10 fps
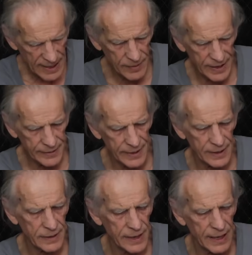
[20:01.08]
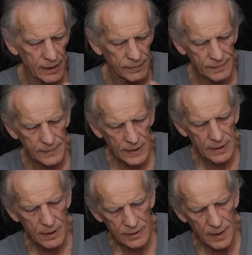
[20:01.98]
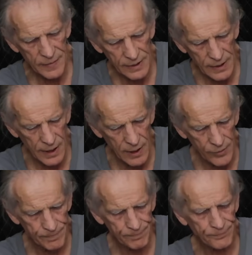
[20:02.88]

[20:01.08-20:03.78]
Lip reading: top like this. Now, something to know.